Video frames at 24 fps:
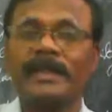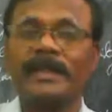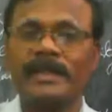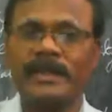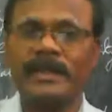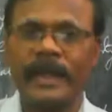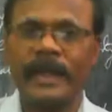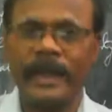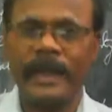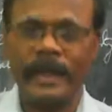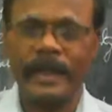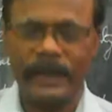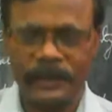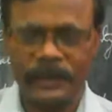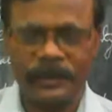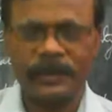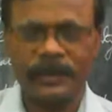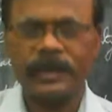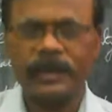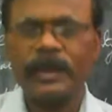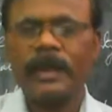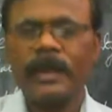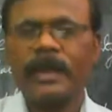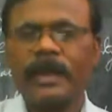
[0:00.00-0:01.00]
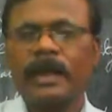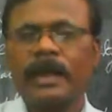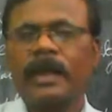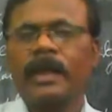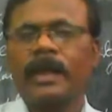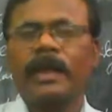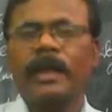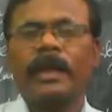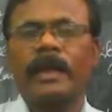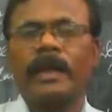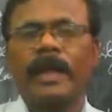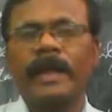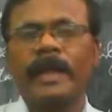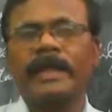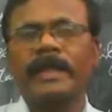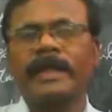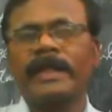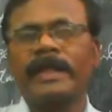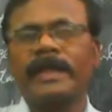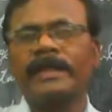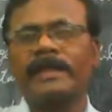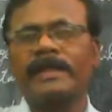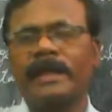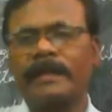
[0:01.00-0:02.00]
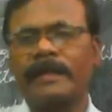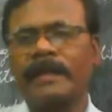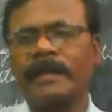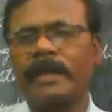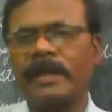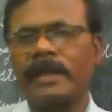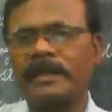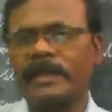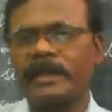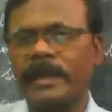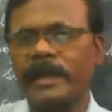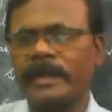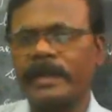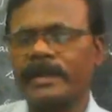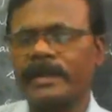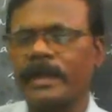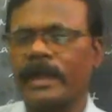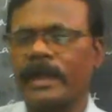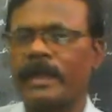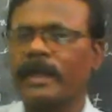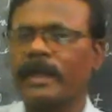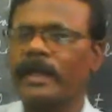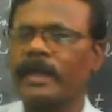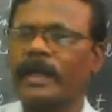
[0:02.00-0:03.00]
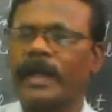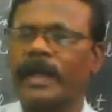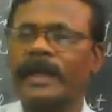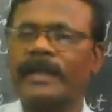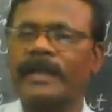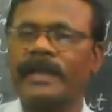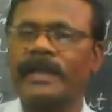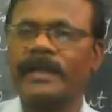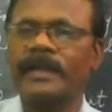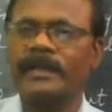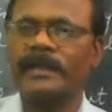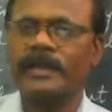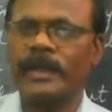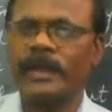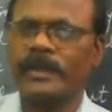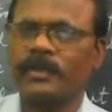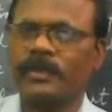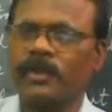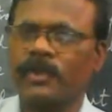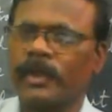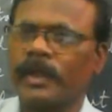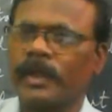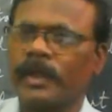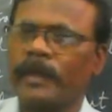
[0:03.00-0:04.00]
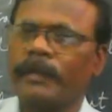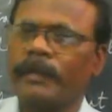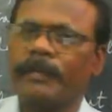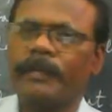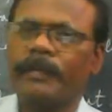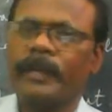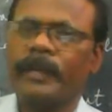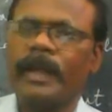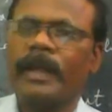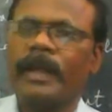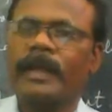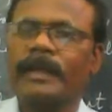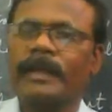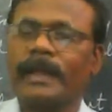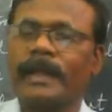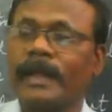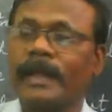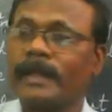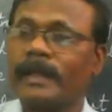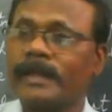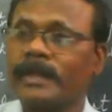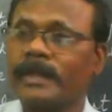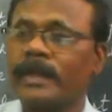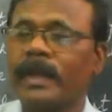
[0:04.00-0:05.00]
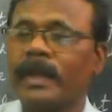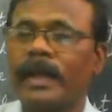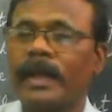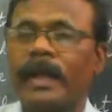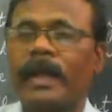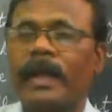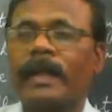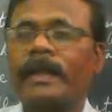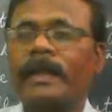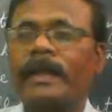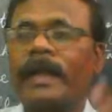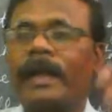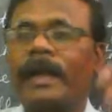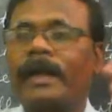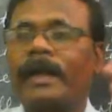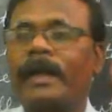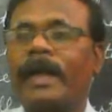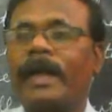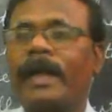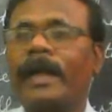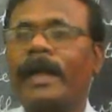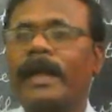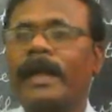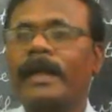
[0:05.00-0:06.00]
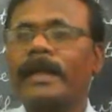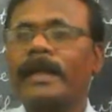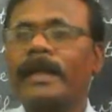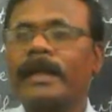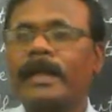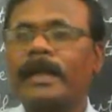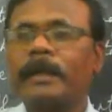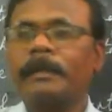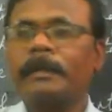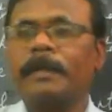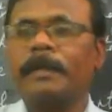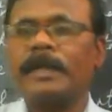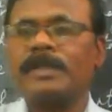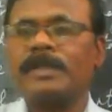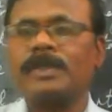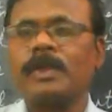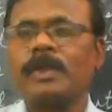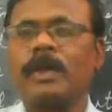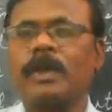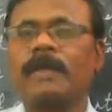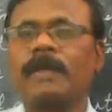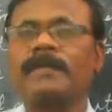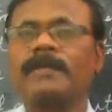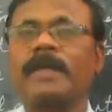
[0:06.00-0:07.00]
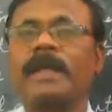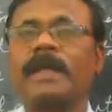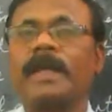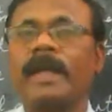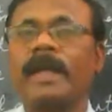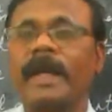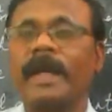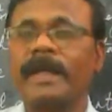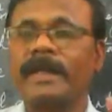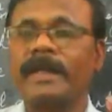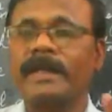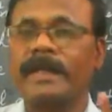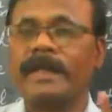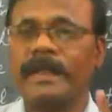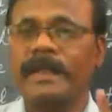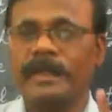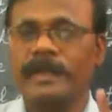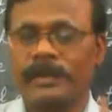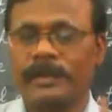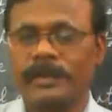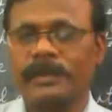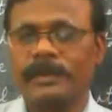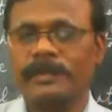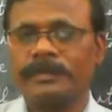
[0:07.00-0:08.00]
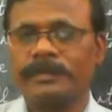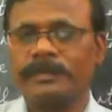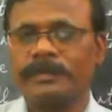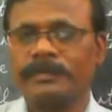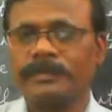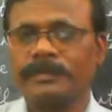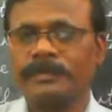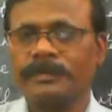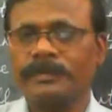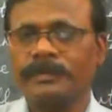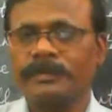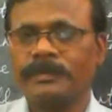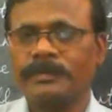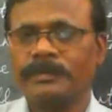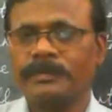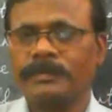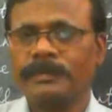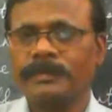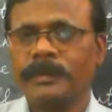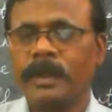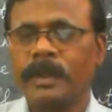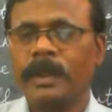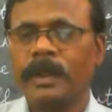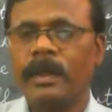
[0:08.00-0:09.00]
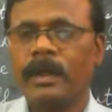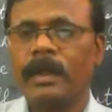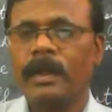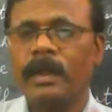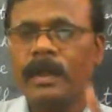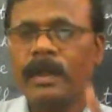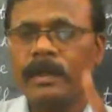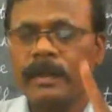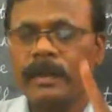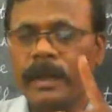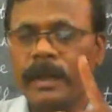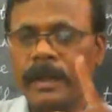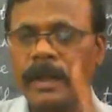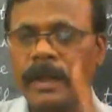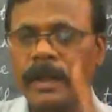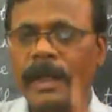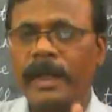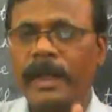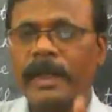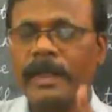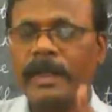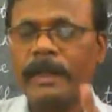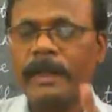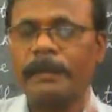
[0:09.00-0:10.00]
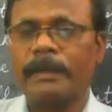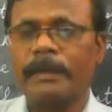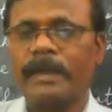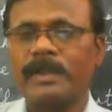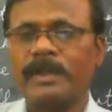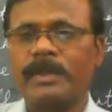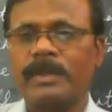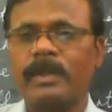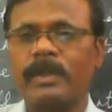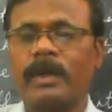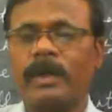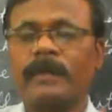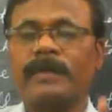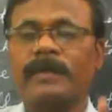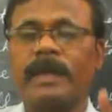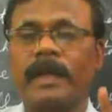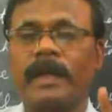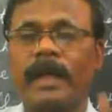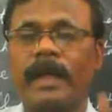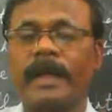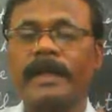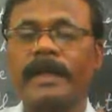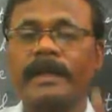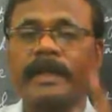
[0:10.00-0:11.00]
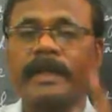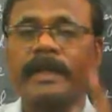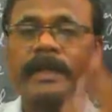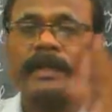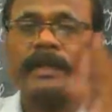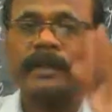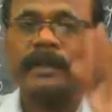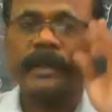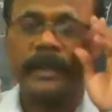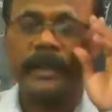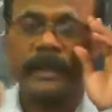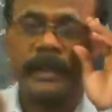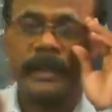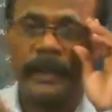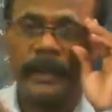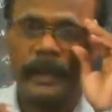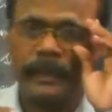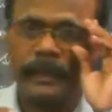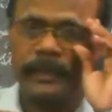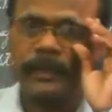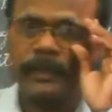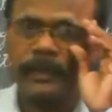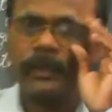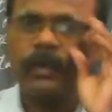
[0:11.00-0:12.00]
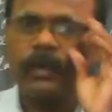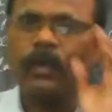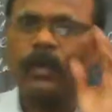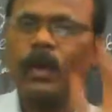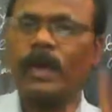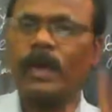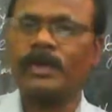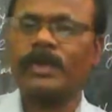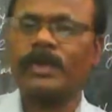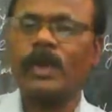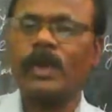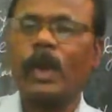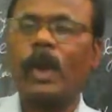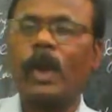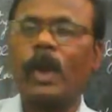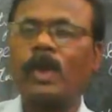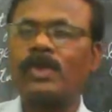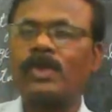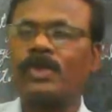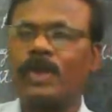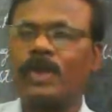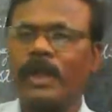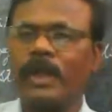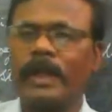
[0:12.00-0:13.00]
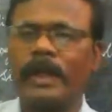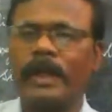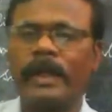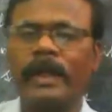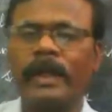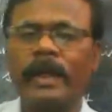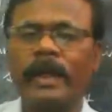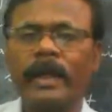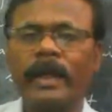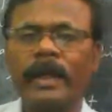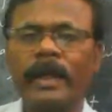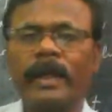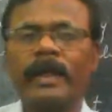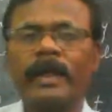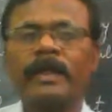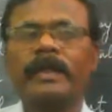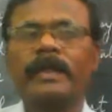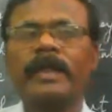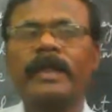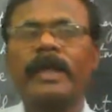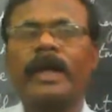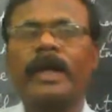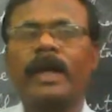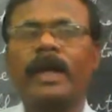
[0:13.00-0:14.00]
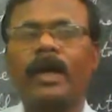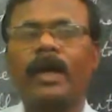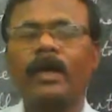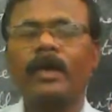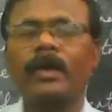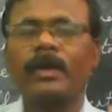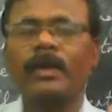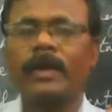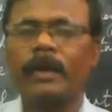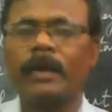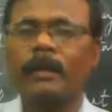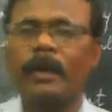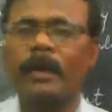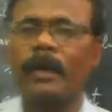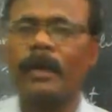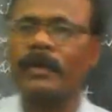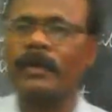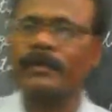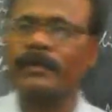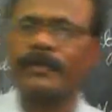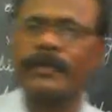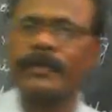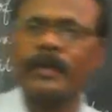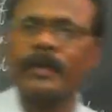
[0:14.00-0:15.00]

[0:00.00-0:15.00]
States, 1876 and 1960, that the Great Depression of the 90s, the Great Depression of the 1930s was largely the outcome of